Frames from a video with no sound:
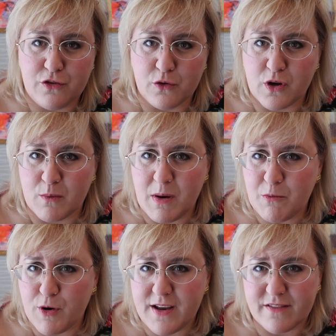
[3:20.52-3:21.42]
to
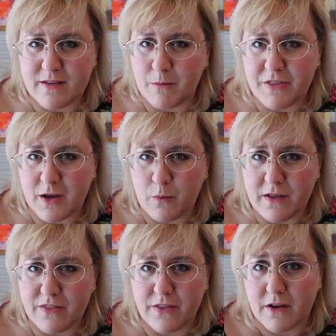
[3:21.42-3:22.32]
commemorate something
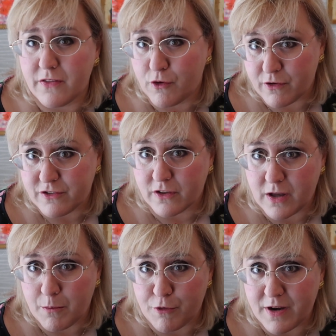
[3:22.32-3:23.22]
with the Crystal
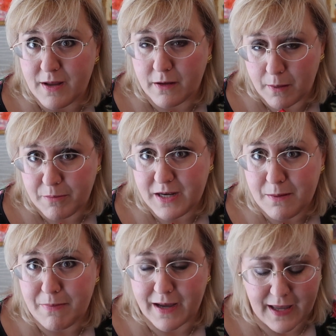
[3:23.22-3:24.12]
Company,
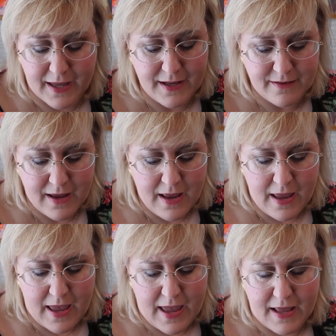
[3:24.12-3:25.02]
Baccarat,
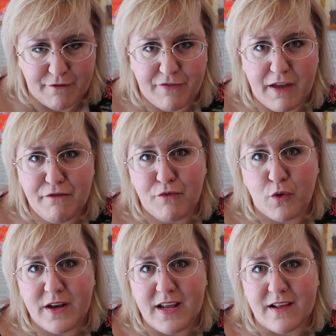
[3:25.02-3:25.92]
and
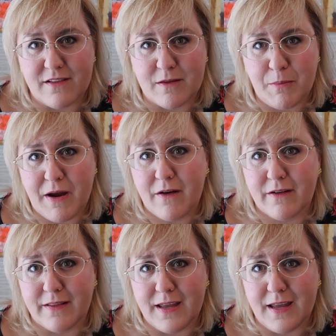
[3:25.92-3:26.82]
540 is
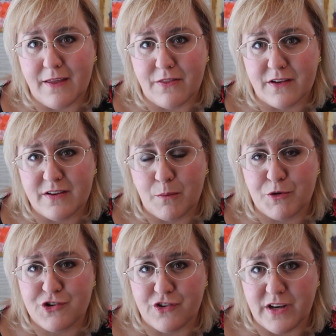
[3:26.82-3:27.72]
apparently the
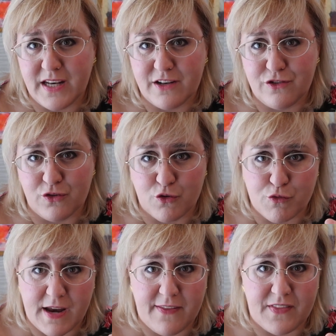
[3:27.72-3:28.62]
temperature needed to
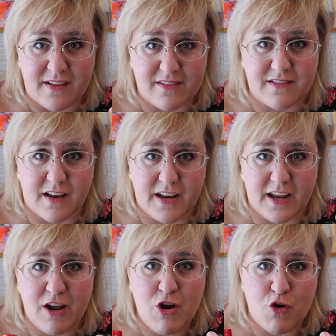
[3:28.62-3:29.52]
create that
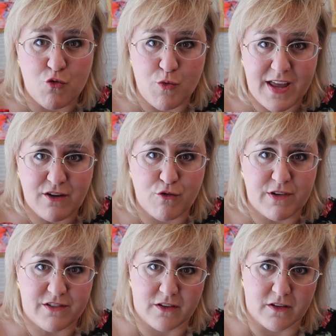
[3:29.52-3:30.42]
stunning red
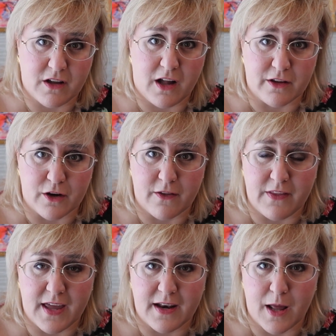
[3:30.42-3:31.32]
crystal color
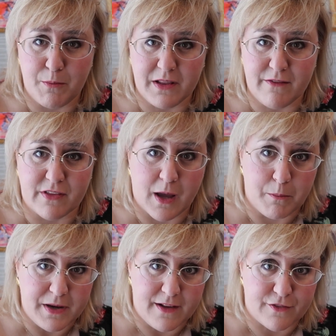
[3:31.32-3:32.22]
that I believe the
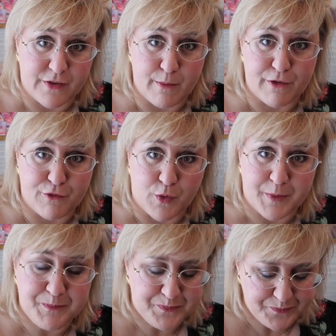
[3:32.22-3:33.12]
company is famous for.
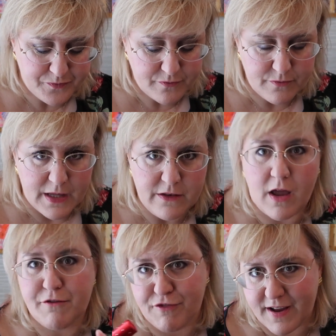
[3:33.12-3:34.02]

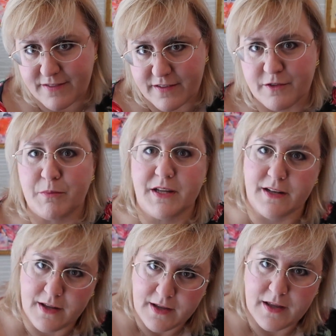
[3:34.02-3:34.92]
Not Francis, but
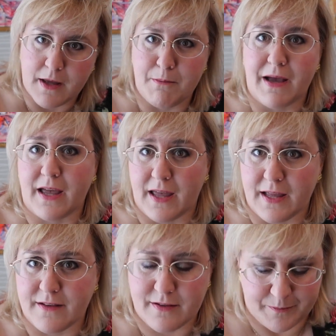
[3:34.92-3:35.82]

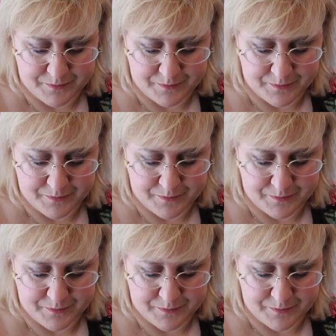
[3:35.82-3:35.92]
Baccarat.